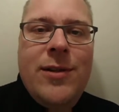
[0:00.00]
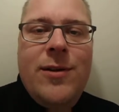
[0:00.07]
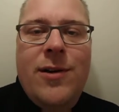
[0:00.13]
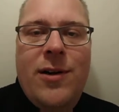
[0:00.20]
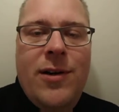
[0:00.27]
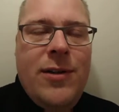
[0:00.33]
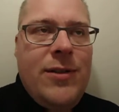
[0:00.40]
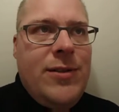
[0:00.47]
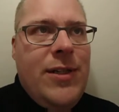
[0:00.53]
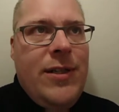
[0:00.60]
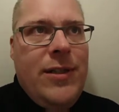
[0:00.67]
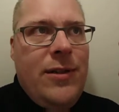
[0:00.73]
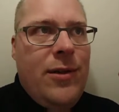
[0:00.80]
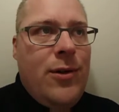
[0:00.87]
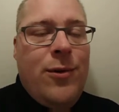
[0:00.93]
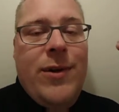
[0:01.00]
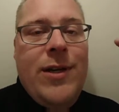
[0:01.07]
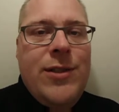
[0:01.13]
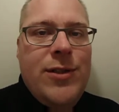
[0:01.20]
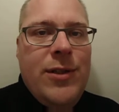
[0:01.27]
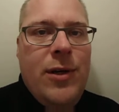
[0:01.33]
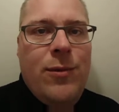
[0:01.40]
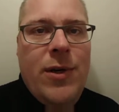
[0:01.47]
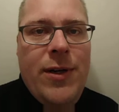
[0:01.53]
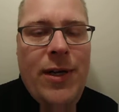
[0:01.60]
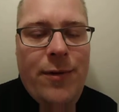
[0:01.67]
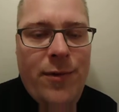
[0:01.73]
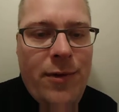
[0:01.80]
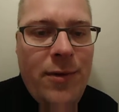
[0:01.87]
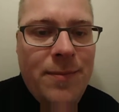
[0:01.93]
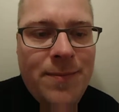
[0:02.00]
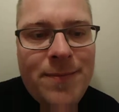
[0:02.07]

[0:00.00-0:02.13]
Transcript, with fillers: or they are crazy or whatever,